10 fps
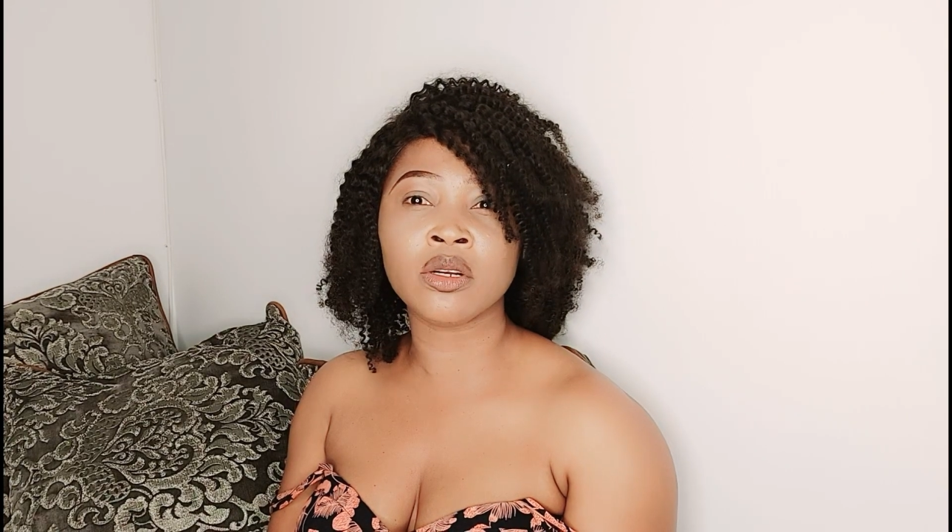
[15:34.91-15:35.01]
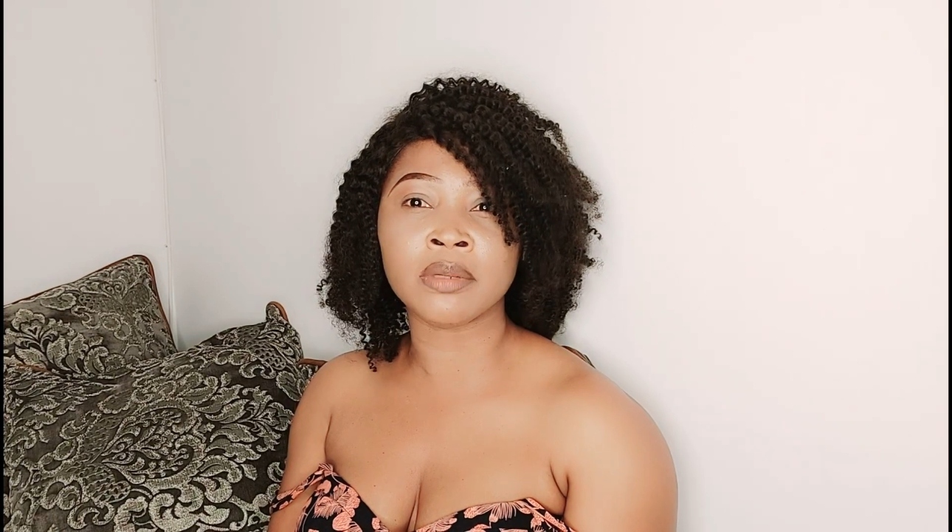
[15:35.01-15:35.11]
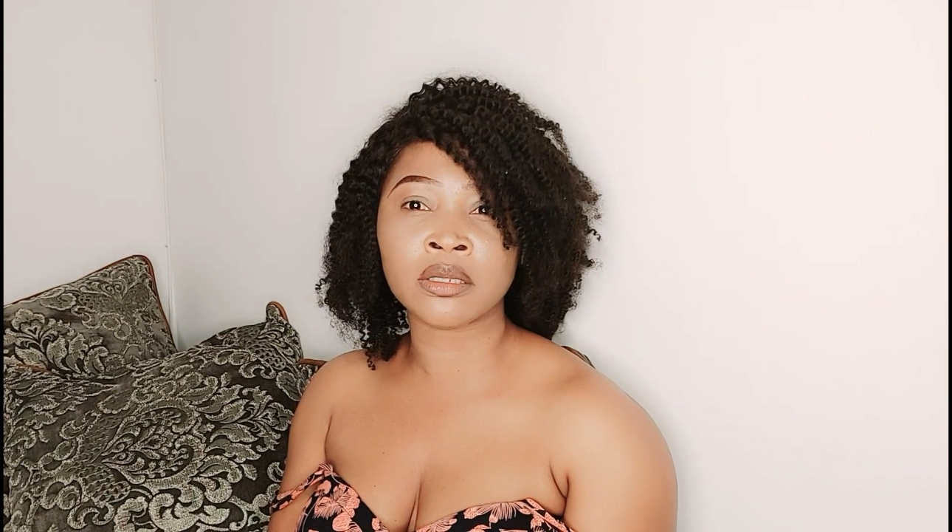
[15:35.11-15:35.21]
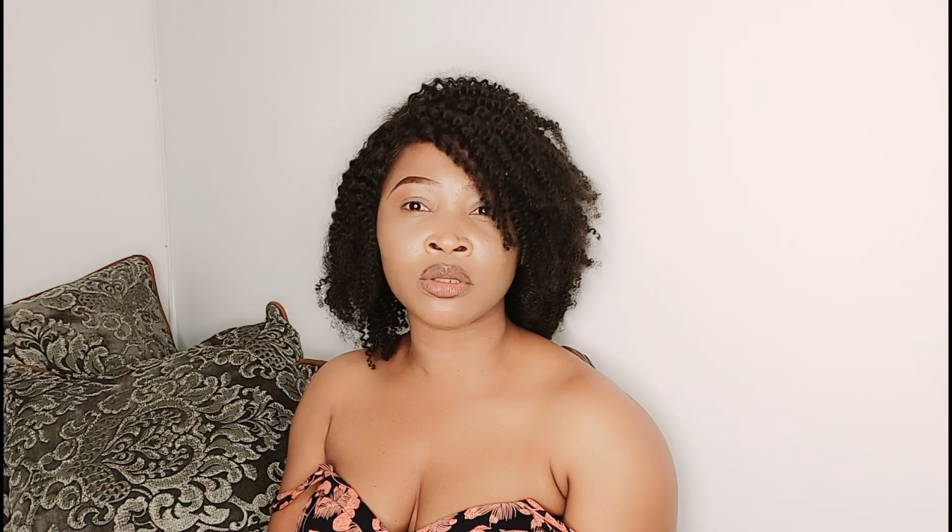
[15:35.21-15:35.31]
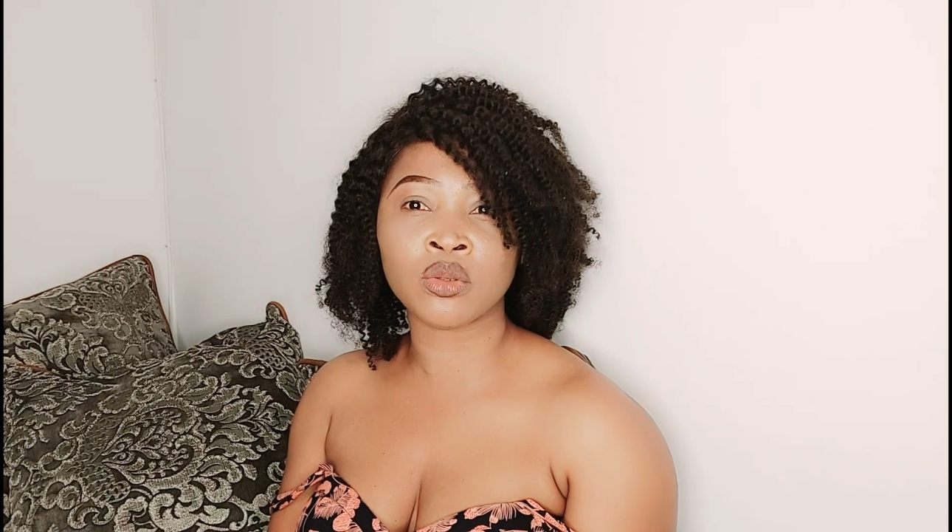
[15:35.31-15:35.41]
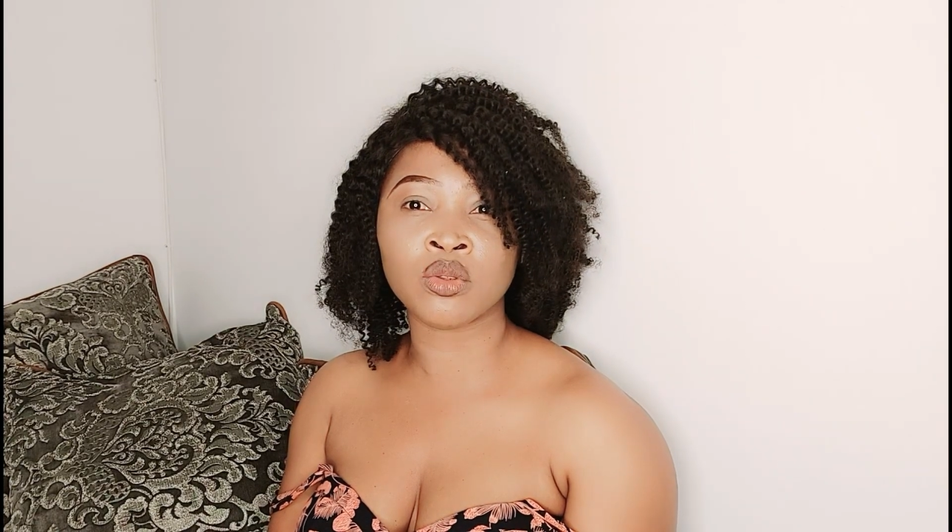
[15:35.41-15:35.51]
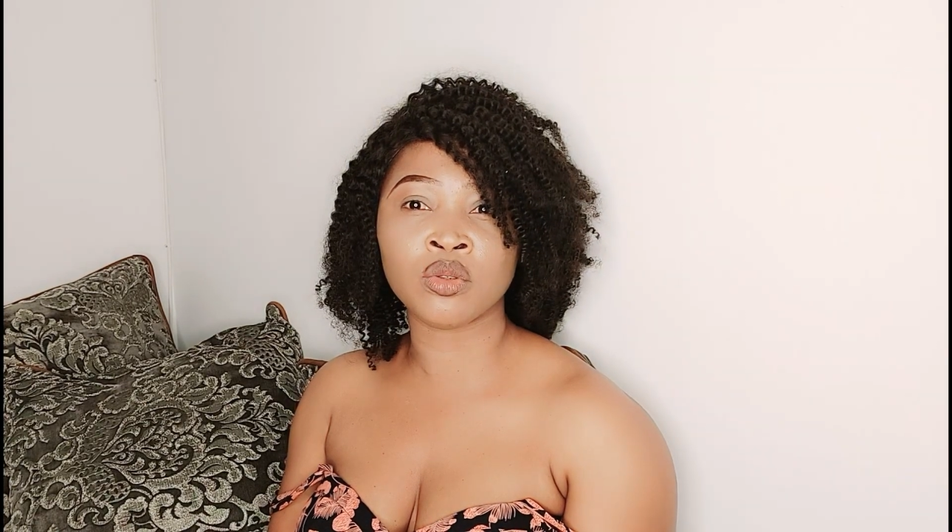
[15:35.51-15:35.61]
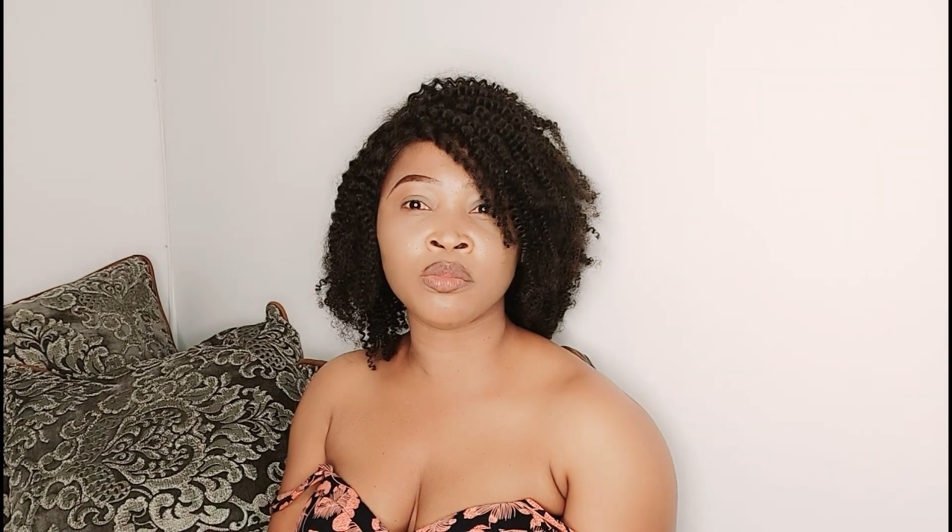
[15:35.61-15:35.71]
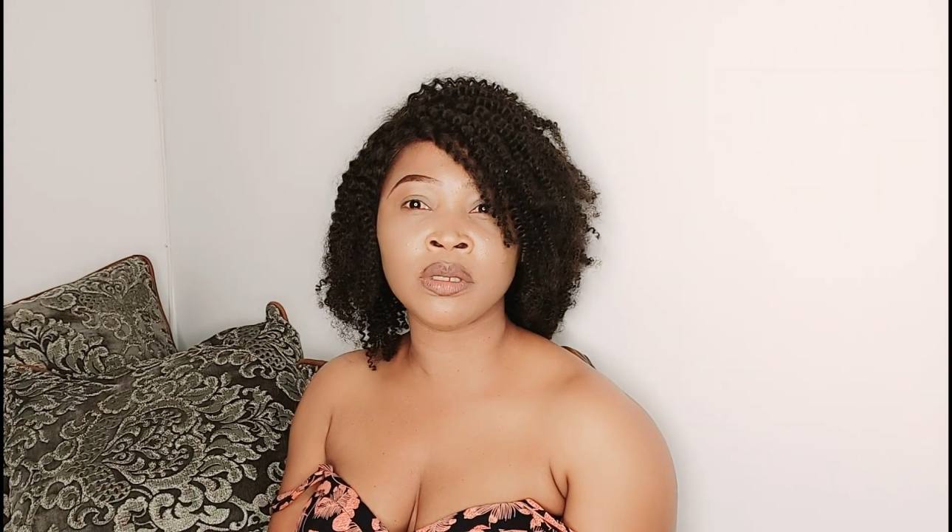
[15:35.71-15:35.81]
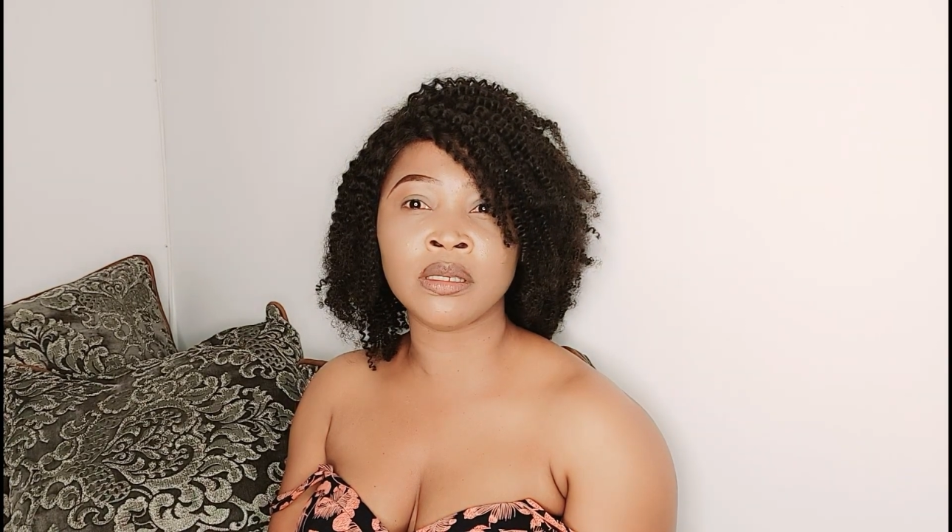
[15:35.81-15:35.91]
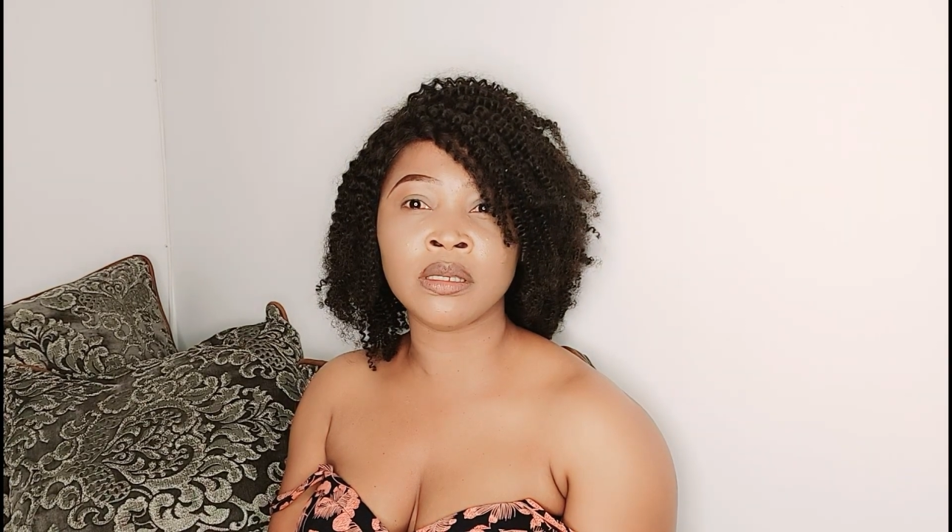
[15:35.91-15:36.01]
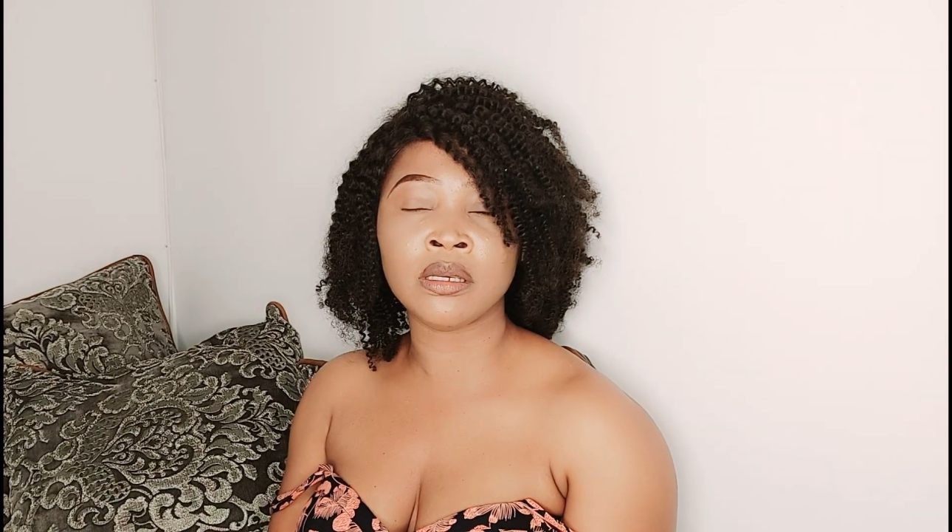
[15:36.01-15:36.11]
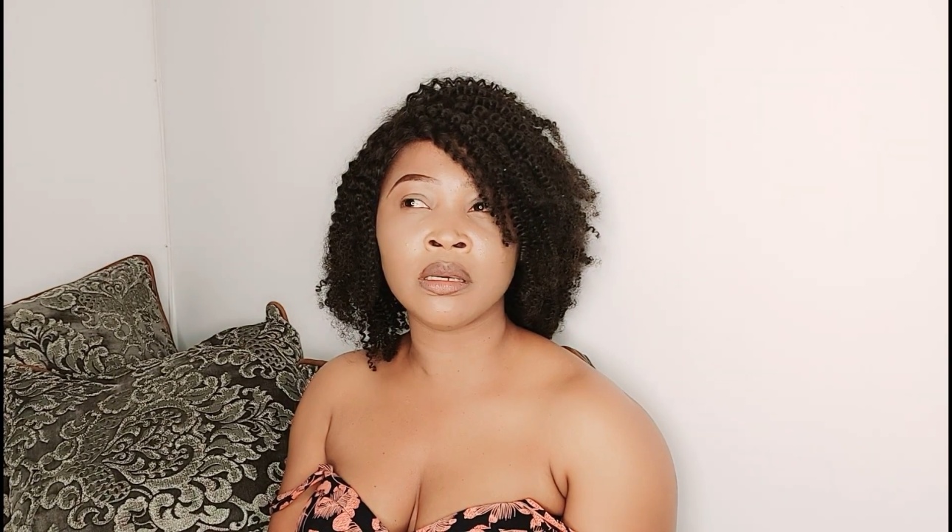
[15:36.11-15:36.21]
clobetasol to be